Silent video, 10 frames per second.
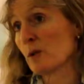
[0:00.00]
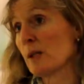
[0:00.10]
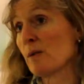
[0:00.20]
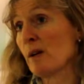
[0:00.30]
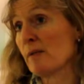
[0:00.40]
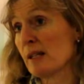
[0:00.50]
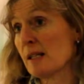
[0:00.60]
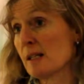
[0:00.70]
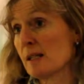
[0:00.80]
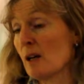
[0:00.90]
a 25
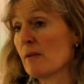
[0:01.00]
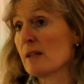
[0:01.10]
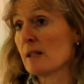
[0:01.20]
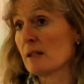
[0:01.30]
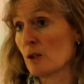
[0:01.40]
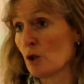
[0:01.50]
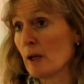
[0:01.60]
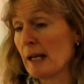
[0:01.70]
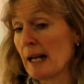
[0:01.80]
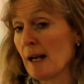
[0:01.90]
years service
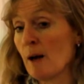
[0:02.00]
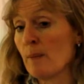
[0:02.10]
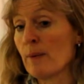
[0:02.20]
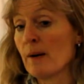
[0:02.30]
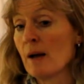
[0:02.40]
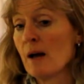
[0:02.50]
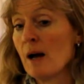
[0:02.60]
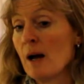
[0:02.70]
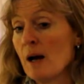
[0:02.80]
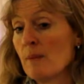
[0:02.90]
Jockey Club.
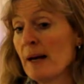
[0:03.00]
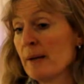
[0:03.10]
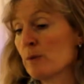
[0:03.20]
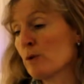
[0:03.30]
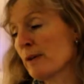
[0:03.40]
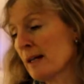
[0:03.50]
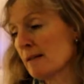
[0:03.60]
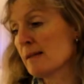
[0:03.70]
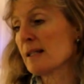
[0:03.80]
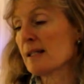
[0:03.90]
Admiral
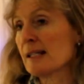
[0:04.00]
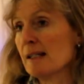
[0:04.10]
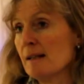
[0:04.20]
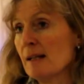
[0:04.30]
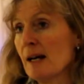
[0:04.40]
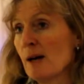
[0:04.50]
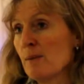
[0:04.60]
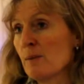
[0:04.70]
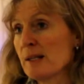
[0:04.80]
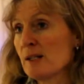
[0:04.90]
Rouse is still,
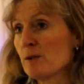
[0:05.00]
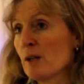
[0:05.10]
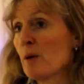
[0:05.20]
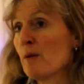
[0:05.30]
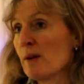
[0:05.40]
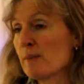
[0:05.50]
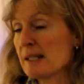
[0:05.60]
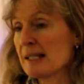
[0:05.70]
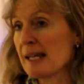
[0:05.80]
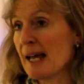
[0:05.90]
we still know of him
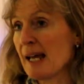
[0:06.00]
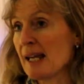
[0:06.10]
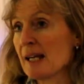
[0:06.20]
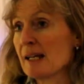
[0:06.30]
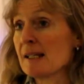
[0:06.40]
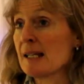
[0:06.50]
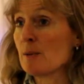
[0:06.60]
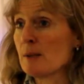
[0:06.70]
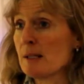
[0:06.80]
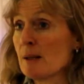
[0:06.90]
today because he
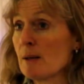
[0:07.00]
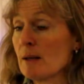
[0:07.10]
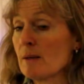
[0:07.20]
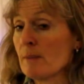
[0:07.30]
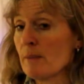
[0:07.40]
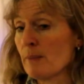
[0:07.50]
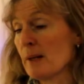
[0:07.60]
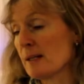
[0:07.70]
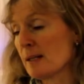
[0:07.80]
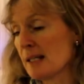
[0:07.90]
was the
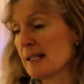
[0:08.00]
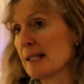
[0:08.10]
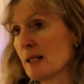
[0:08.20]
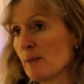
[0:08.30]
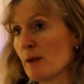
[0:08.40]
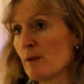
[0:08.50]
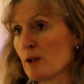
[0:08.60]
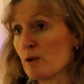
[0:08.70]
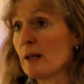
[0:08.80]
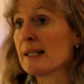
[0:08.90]
person that set up the
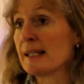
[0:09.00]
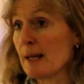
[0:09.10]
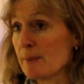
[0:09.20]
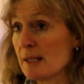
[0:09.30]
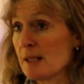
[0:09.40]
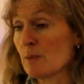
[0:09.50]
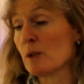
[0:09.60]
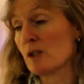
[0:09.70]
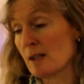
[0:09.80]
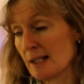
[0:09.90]
original handicap system,
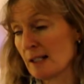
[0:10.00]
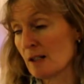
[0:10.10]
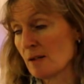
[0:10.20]
which is still in